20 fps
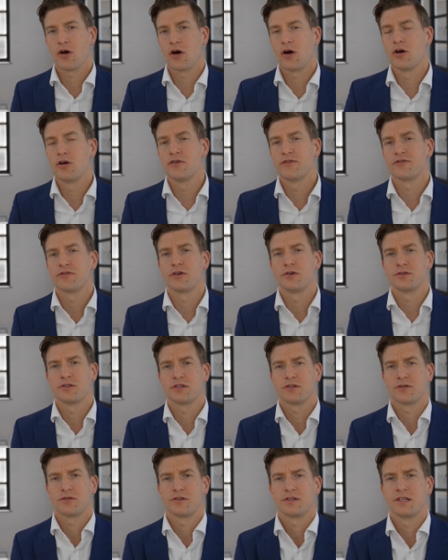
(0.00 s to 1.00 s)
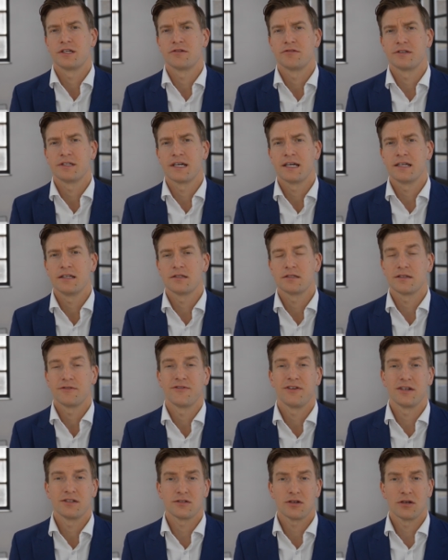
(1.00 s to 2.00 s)
over Oticon hearing aids, in
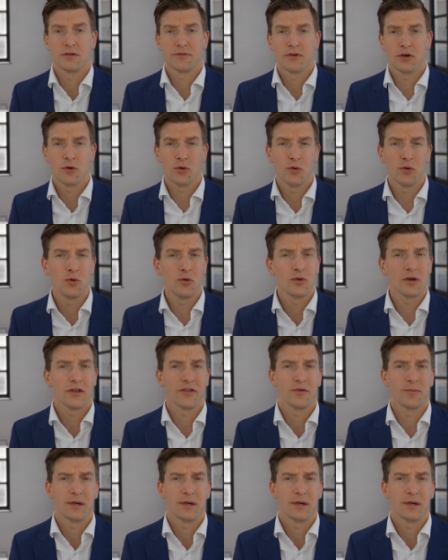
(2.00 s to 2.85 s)
fact over all other